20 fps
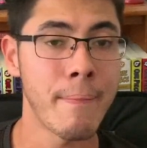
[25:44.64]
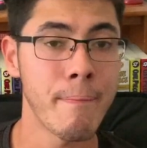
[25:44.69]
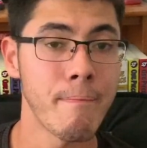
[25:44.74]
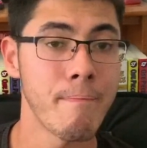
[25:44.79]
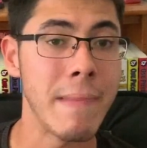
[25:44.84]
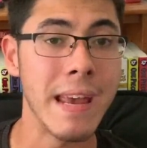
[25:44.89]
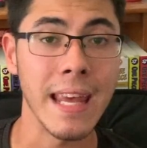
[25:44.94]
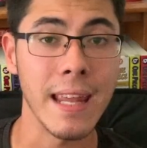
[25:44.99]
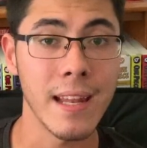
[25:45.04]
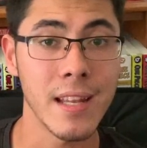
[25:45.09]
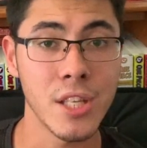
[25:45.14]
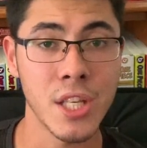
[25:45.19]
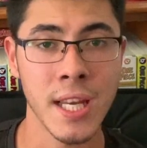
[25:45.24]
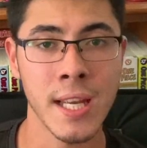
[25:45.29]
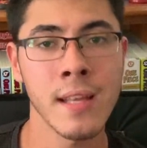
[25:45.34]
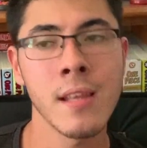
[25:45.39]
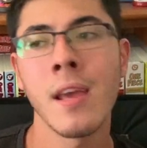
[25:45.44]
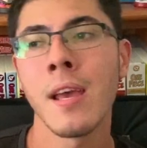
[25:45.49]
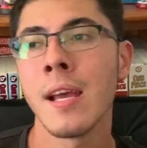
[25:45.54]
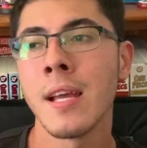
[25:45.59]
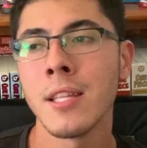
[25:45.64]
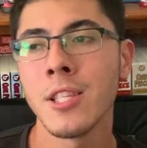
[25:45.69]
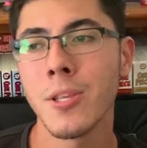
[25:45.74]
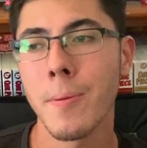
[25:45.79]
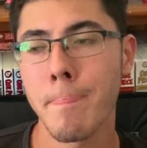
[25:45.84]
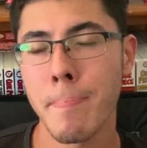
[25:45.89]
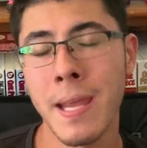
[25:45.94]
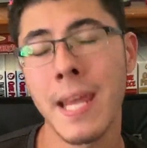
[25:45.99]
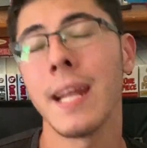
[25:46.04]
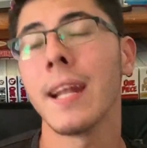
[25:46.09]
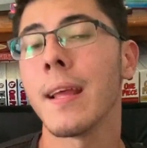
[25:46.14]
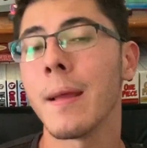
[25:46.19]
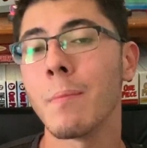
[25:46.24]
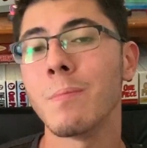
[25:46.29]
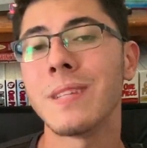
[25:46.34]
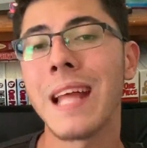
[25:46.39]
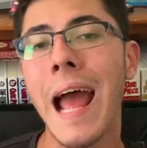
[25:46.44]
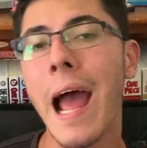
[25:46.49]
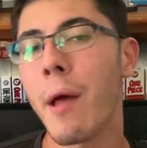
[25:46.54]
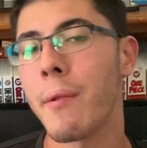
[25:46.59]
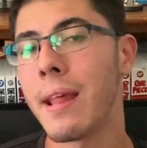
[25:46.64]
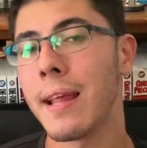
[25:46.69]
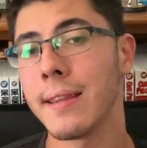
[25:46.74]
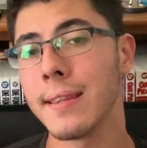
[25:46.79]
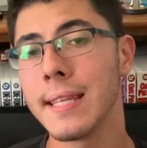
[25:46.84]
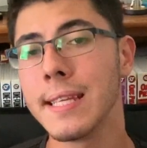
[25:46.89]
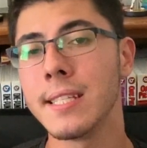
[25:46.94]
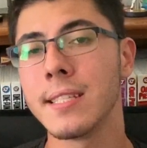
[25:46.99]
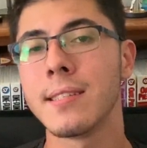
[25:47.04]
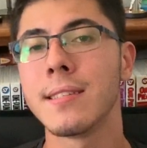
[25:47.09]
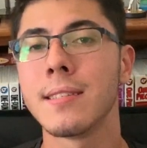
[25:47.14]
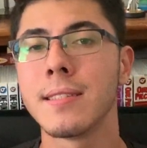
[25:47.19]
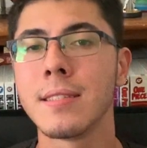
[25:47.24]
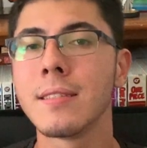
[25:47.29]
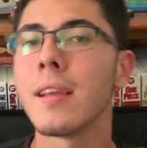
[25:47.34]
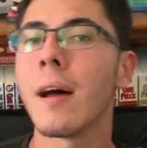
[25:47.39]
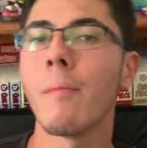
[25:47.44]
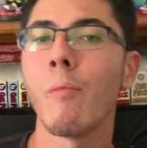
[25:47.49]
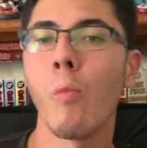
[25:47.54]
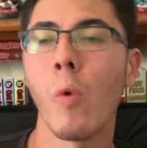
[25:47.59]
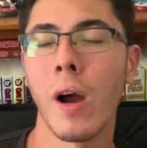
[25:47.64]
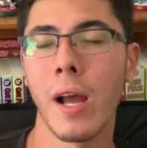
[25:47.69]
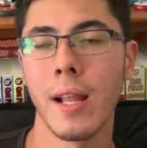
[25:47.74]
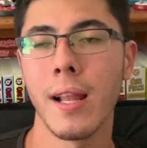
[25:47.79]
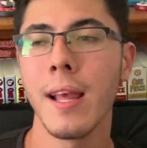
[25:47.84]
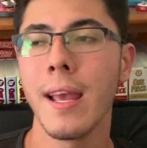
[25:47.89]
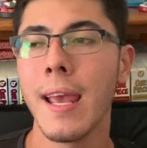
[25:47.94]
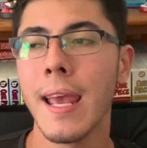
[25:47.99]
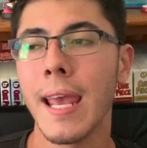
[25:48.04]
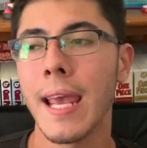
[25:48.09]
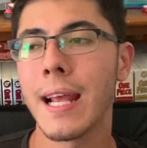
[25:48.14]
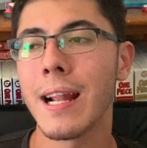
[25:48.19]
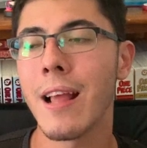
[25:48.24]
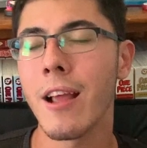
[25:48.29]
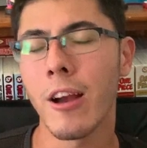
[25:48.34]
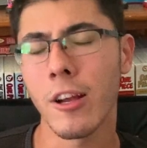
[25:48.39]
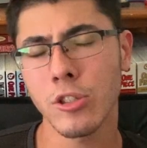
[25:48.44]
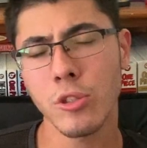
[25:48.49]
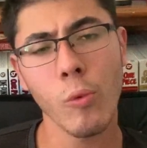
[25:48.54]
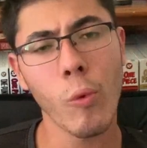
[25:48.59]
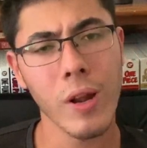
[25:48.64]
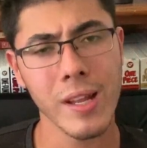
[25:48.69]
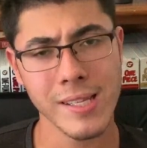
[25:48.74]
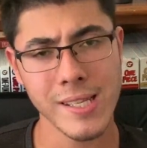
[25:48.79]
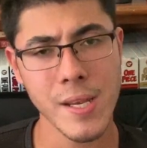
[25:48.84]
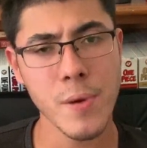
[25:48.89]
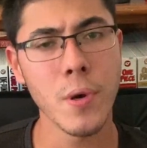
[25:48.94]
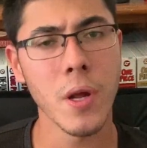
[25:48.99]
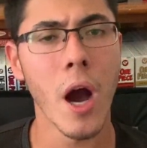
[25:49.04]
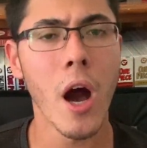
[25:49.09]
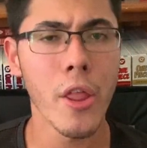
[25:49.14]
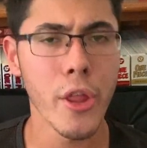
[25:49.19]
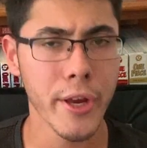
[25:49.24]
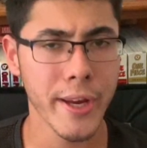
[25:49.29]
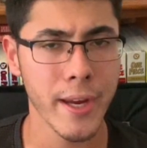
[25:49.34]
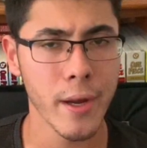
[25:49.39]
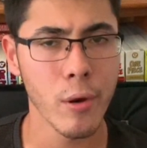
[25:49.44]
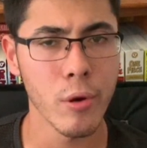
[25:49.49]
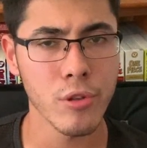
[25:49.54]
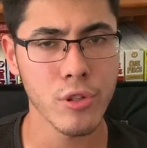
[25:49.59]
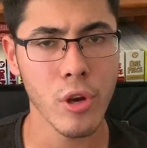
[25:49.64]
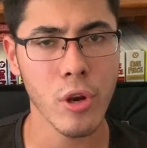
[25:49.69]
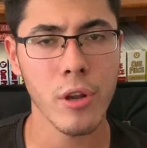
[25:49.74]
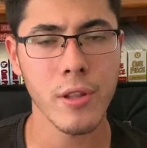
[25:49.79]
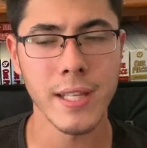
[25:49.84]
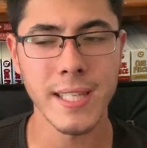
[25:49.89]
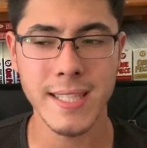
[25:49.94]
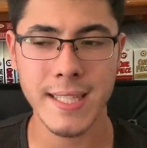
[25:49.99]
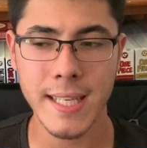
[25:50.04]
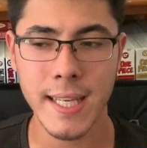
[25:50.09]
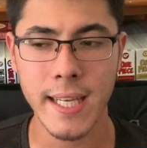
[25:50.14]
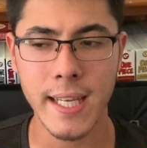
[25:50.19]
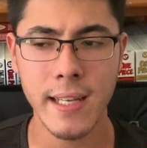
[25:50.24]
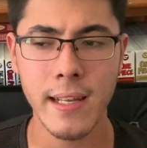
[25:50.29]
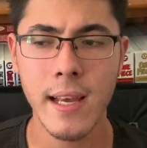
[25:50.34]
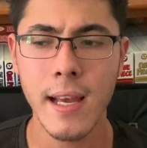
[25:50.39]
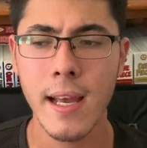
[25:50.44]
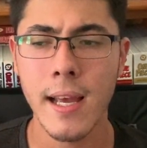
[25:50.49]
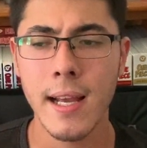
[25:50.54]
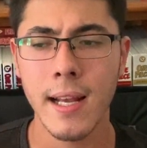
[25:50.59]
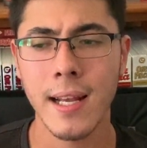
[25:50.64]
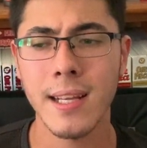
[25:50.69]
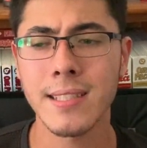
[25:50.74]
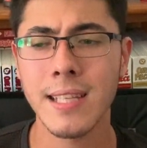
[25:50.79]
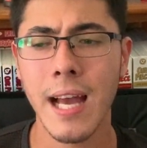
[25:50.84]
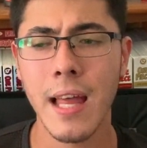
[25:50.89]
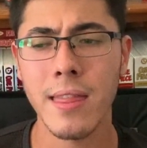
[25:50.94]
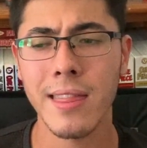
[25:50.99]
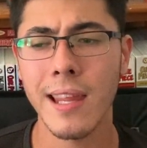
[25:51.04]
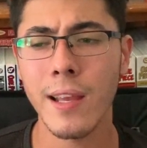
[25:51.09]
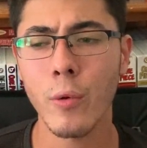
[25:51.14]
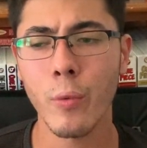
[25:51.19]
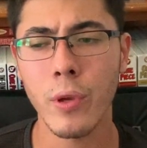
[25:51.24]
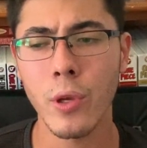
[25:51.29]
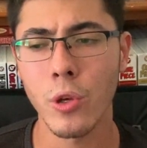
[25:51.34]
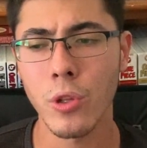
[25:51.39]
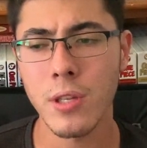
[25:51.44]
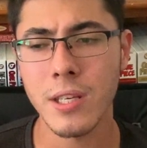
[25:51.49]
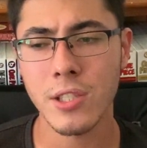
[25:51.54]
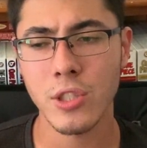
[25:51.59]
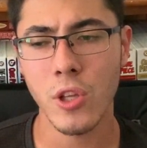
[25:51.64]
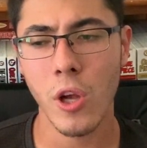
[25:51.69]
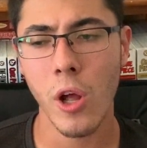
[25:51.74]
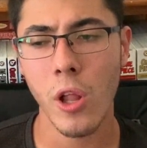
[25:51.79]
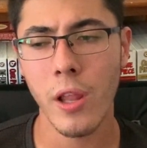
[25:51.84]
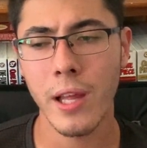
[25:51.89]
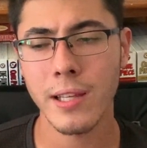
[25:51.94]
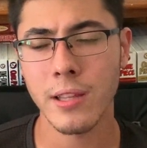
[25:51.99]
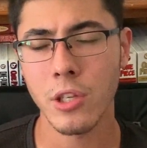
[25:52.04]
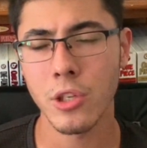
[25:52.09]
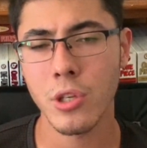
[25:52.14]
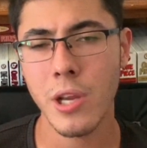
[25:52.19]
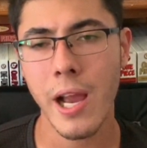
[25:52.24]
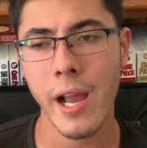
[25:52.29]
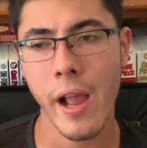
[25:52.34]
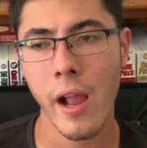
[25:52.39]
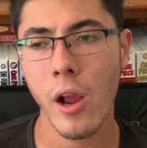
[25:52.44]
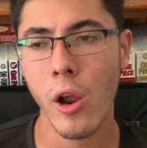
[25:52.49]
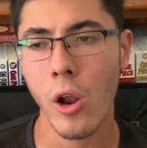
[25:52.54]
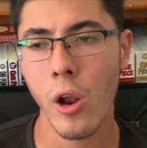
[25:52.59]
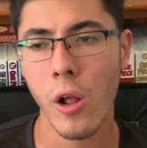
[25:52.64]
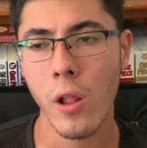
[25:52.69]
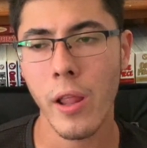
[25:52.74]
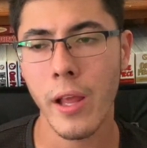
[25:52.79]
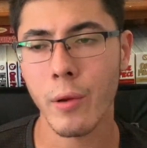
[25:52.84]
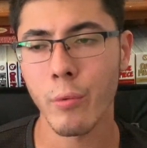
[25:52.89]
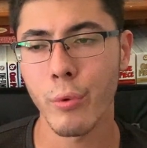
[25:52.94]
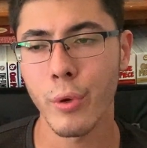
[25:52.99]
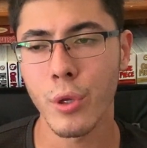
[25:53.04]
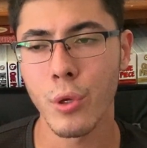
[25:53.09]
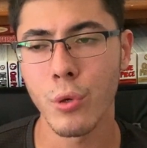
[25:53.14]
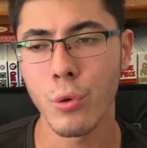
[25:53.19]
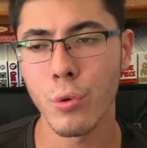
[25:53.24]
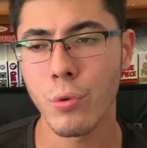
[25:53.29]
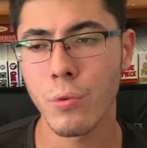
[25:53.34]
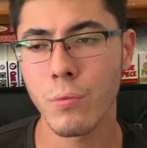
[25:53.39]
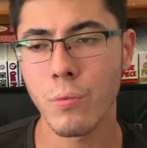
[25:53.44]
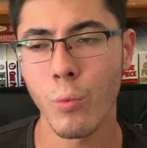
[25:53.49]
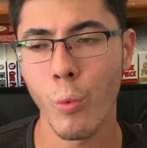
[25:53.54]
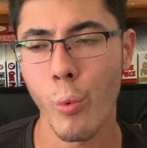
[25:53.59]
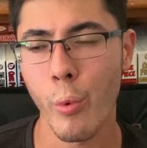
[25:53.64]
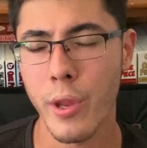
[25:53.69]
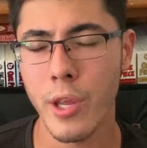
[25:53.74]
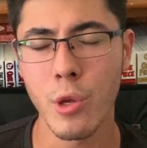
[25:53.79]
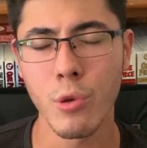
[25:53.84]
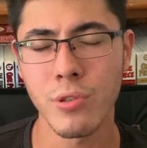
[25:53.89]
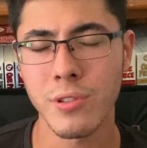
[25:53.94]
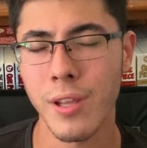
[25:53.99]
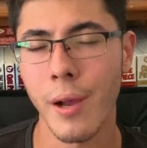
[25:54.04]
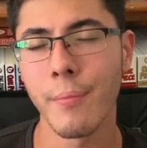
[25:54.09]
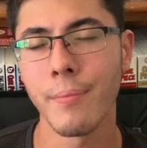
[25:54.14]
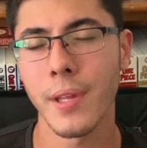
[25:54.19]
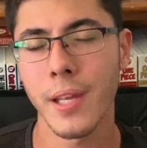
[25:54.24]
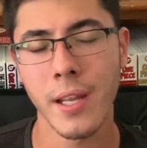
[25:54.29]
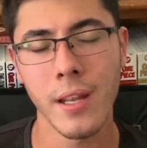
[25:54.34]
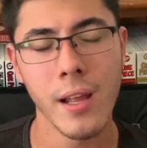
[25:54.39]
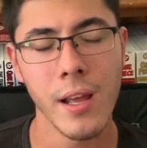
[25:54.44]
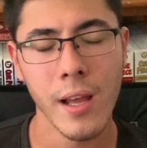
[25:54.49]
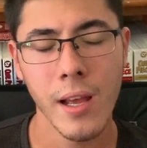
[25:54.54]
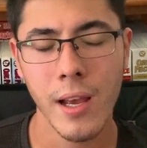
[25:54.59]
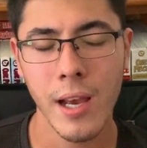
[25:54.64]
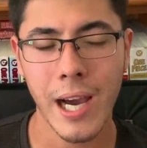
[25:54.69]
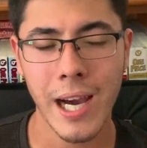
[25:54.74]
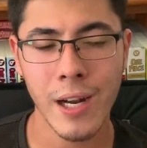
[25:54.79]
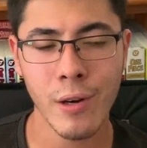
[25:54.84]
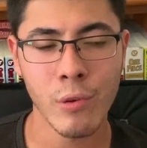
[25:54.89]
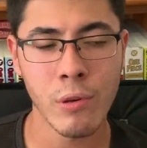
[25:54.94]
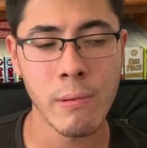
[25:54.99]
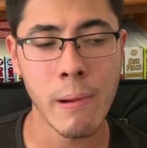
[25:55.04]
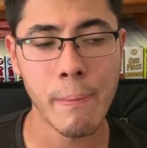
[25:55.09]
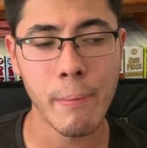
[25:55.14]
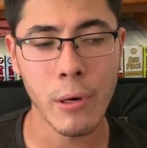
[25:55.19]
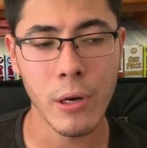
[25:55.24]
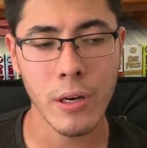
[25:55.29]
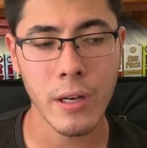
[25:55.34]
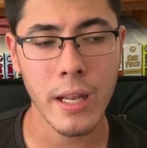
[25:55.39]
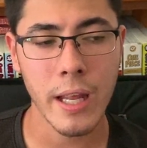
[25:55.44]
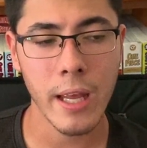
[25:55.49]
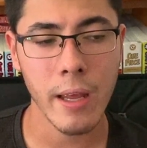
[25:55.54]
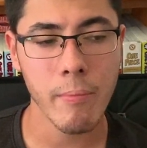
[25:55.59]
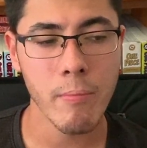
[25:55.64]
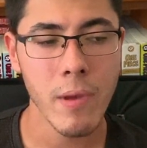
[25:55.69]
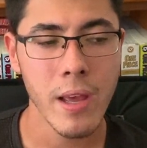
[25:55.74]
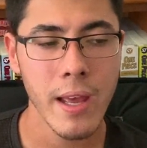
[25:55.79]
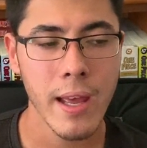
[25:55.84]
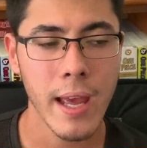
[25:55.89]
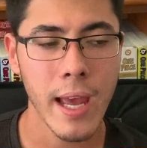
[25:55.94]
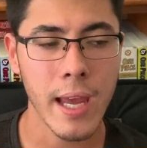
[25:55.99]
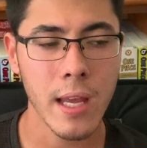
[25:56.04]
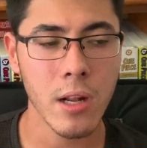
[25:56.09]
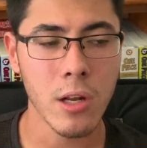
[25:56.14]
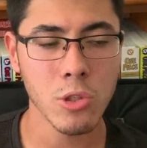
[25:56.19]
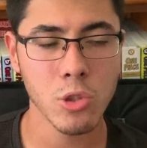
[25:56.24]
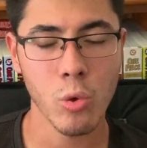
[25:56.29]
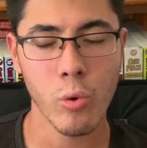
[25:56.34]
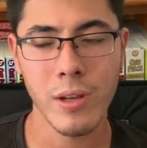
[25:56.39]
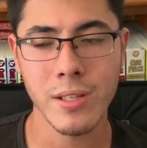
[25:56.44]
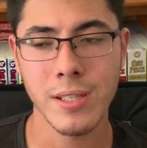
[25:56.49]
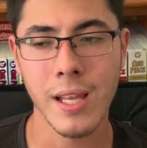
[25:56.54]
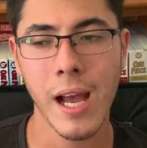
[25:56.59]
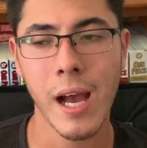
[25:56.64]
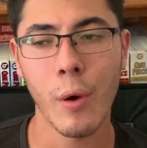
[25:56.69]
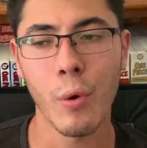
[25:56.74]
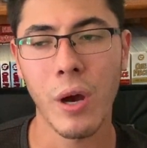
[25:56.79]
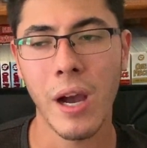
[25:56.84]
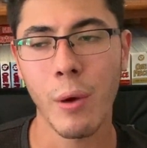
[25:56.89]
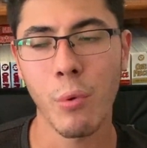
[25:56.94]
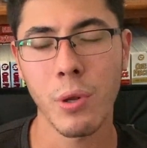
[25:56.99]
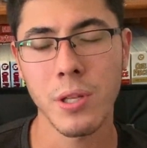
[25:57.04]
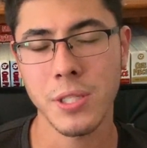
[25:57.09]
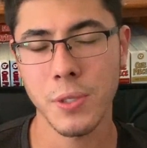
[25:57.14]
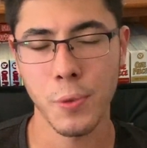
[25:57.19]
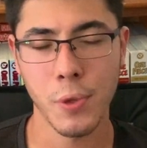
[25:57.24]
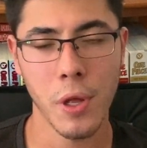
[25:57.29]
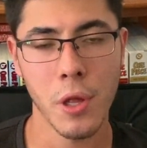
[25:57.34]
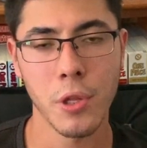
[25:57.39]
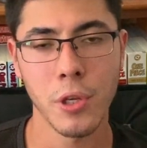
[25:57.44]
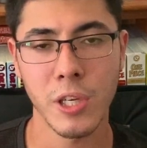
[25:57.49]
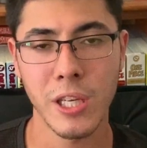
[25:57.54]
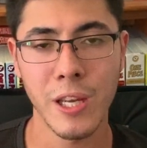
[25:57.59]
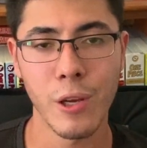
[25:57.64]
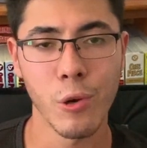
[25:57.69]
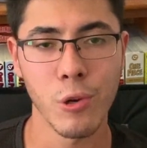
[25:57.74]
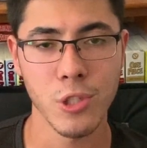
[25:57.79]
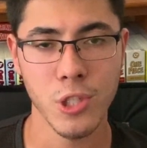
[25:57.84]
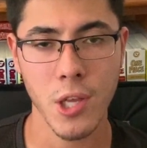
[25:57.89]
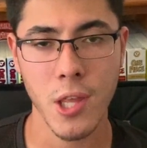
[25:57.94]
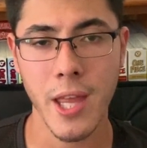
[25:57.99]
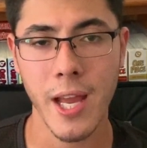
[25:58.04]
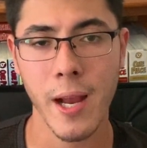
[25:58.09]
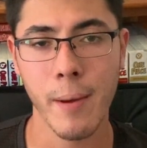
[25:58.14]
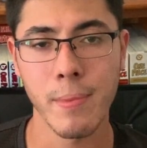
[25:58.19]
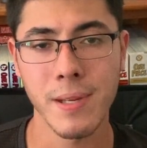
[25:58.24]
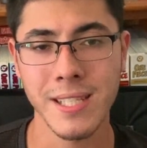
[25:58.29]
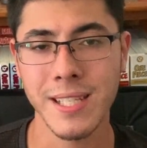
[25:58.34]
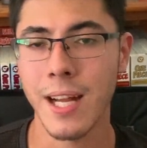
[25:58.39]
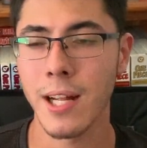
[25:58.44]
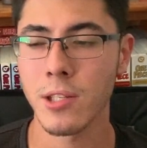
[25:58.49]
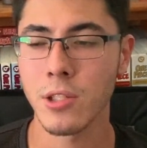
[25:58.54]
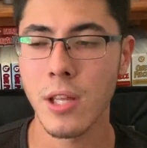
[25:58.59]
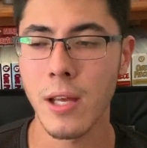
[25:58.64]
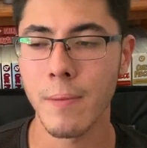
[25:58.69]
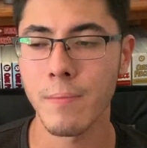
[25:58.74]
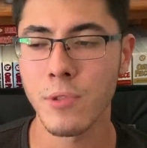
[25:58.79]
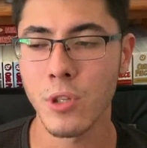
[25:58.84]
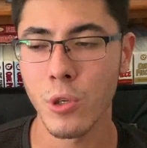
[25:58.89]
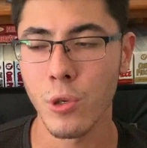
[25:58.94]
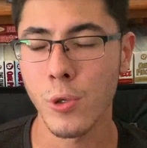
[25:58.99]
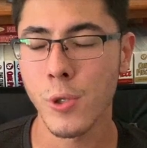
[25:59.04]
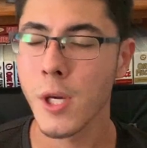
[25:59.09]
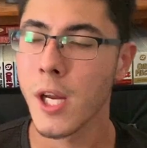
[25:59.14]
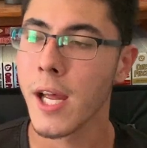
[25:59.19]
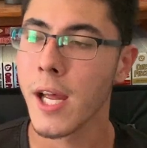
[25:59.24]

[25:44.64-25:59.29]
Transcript: managing to pin him down at least somewhat. And I also want to see what other heroes are on the scene, because I think we only saw like the Dragon Girl, like Ryu something, I don't remember her name, and also Aizawa. I want to see what other heroes are there besides them two.